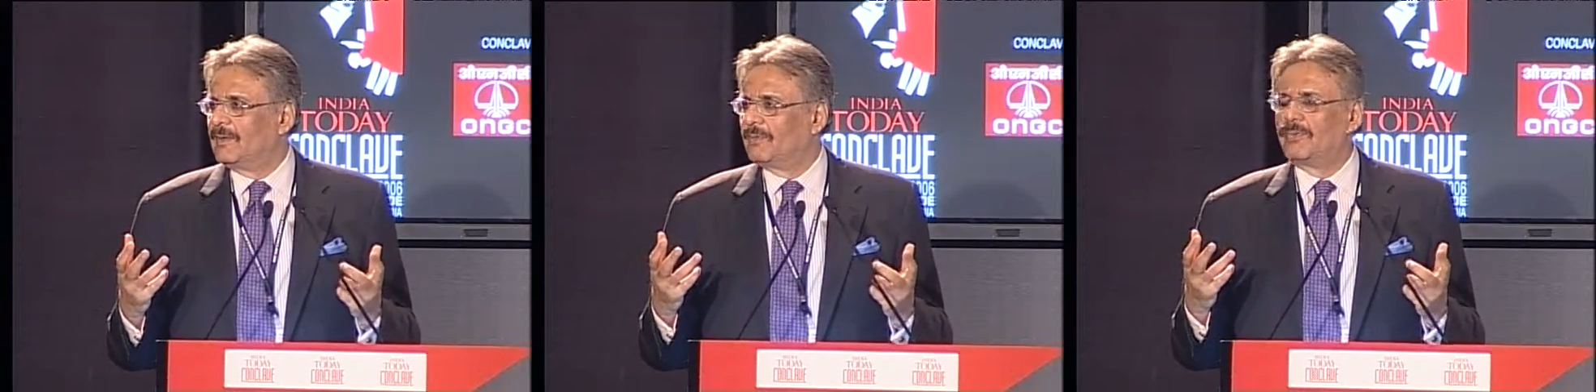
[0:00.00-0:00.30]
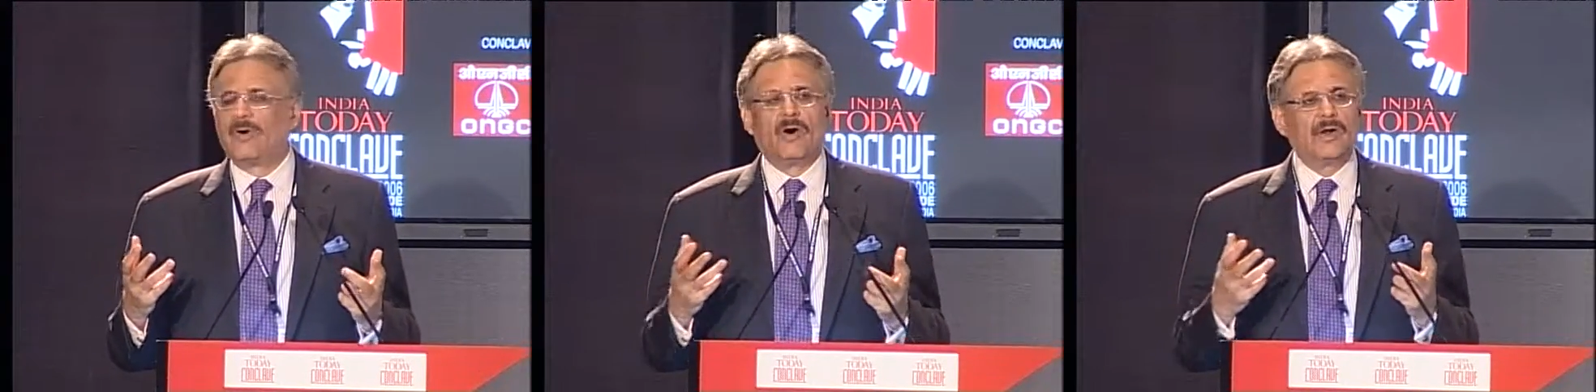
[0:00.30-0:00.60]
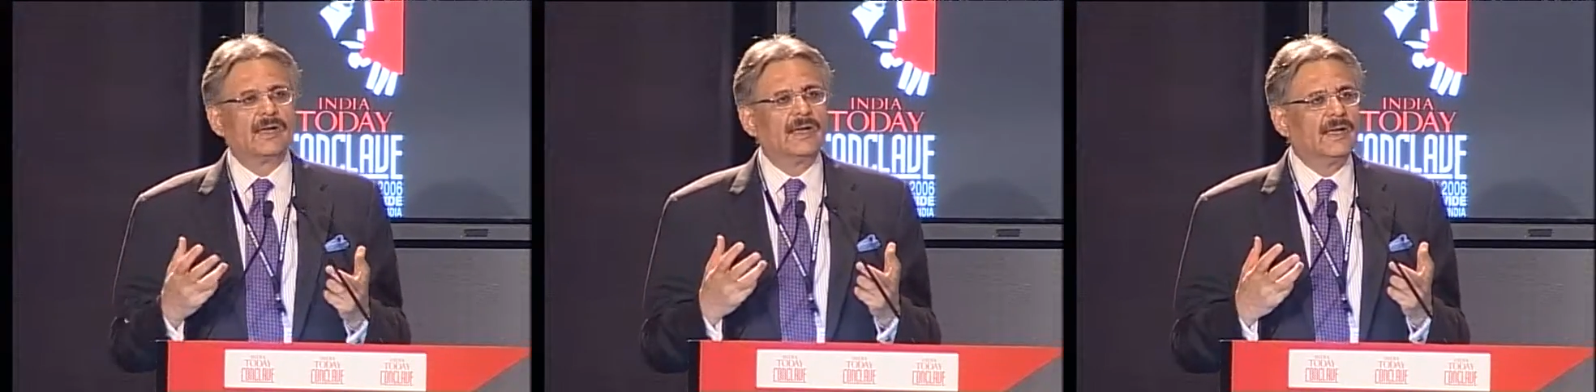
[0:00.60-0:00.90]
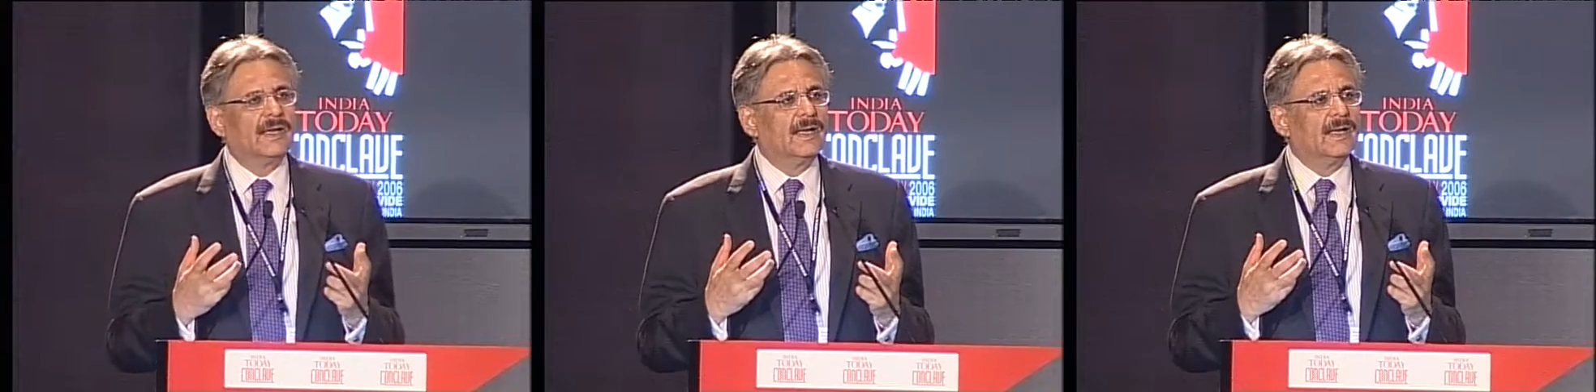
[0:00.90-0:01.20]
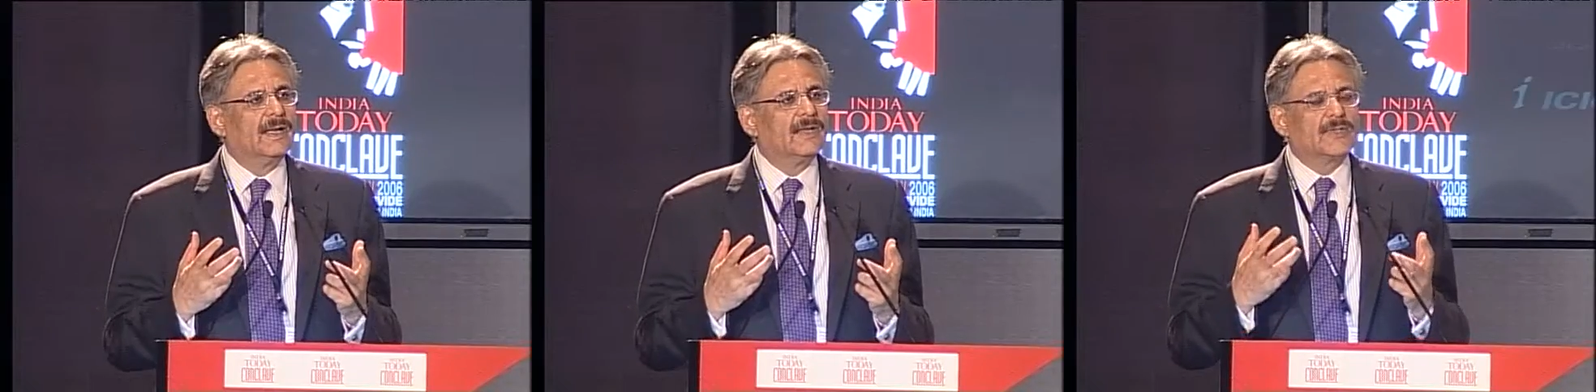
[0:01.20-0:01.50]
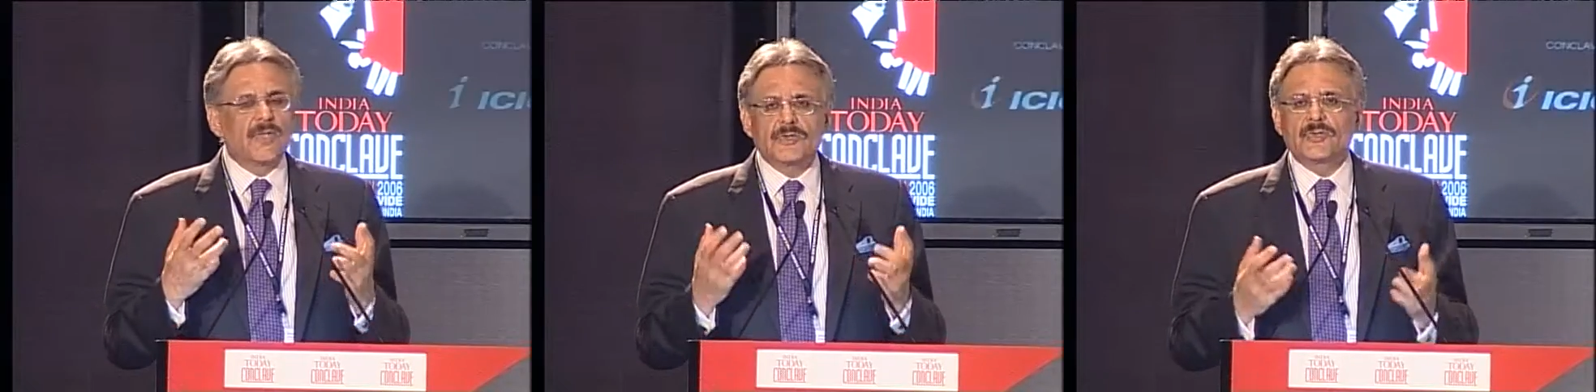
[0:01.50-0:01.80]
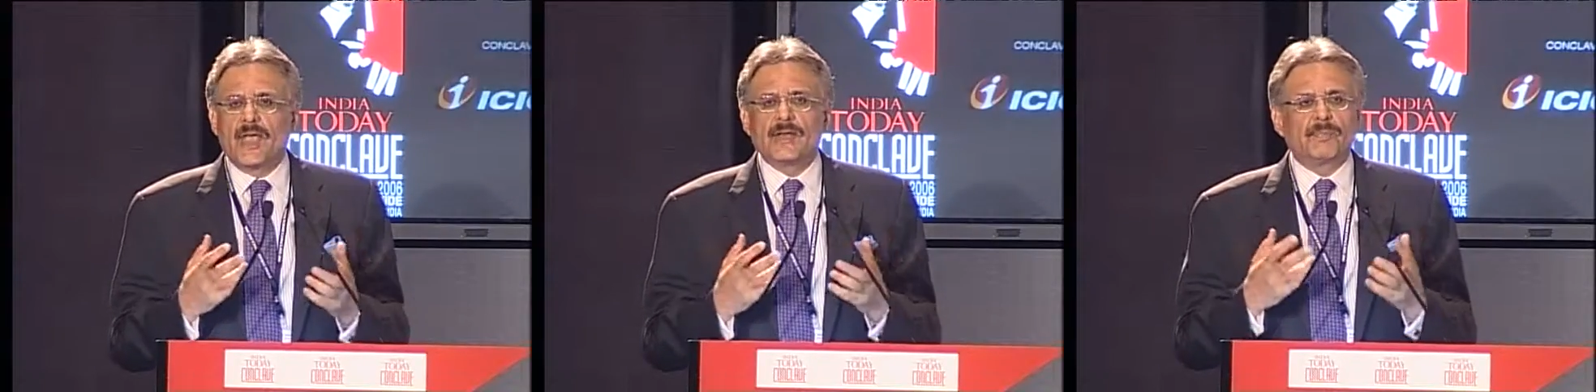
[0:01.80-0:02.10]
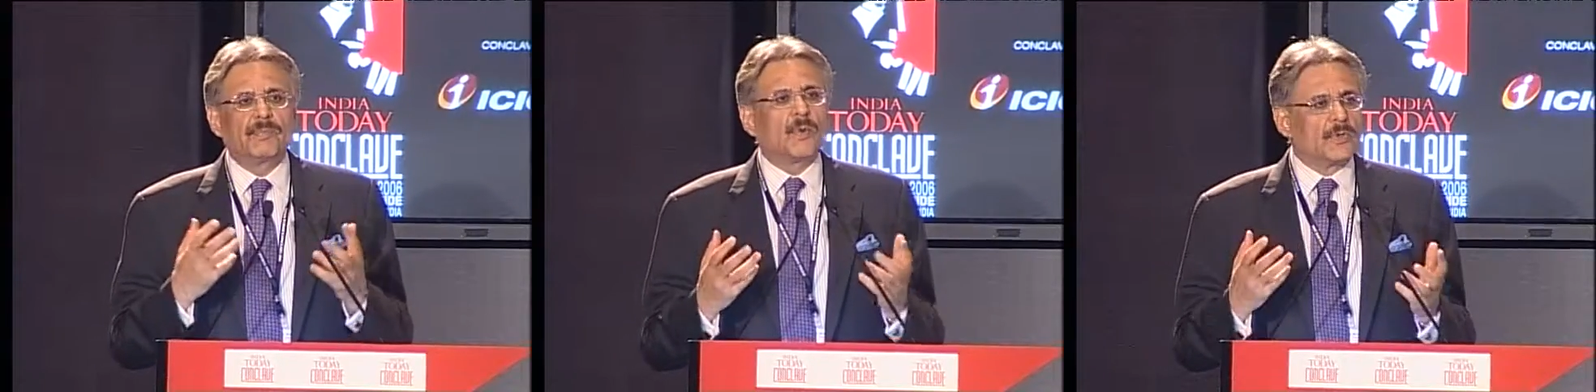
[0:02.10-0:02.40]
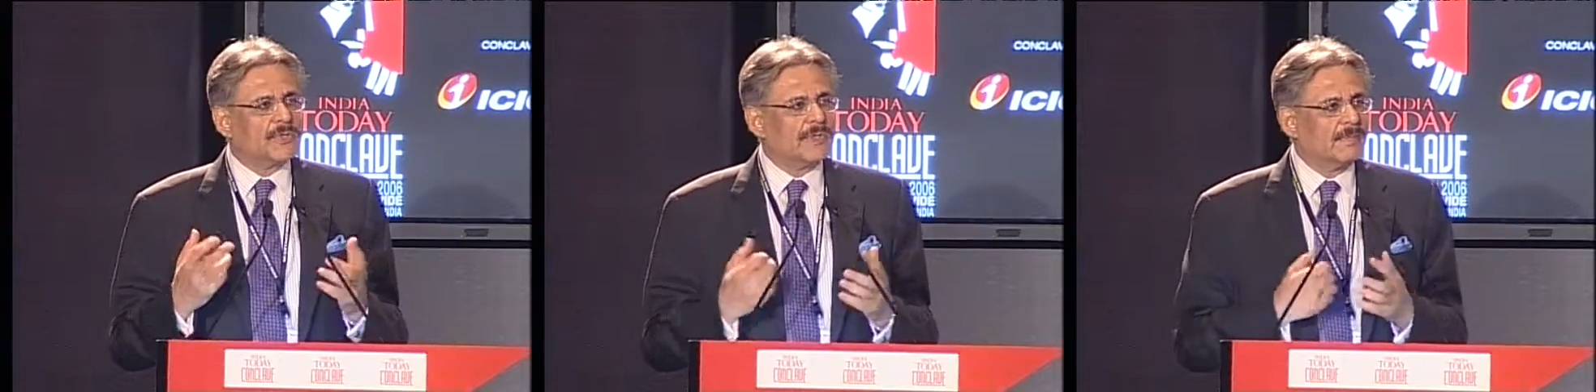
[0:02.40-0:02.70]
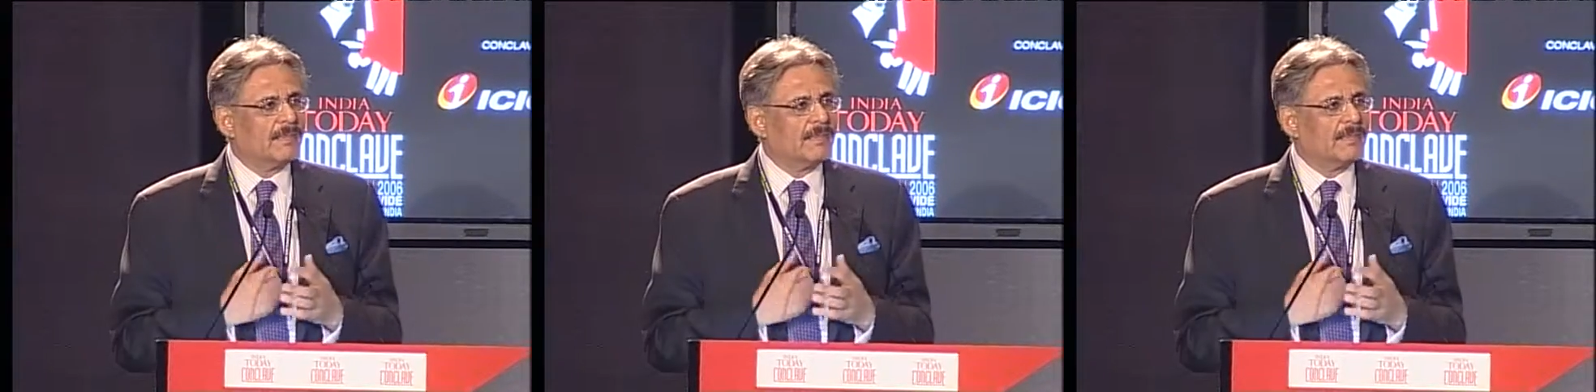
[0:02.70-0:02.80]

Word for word: for such an approach.